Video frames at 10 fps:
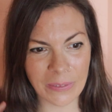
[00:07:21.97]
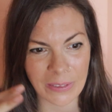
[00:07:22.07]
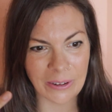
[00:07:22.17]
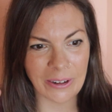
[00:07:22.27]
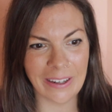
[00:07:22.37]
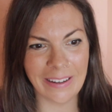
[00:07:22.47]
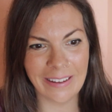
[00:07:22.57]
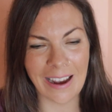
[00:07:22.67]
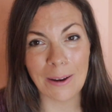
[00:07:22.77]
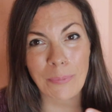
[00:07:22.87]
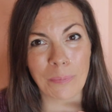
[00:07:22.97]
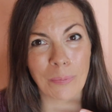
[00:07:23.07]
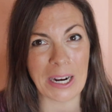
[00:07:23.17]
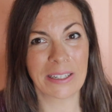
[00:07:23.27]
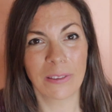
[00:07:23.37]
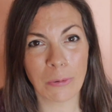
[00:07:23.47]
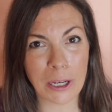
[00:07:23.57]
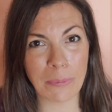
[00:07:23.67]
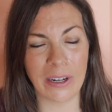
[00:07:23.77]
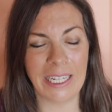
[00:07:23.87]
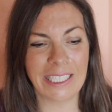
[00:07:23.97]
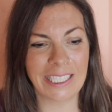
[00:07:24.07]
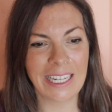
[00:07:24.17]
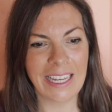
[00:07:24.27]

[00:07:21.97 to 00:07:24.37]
so I practice what I preach,